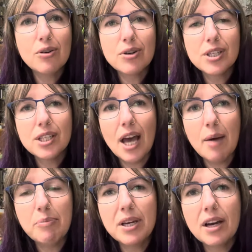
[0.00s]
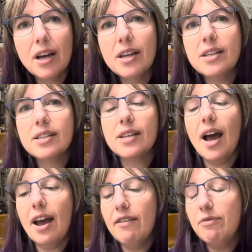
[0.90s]
or is that because
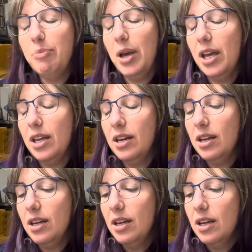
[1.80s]
I've been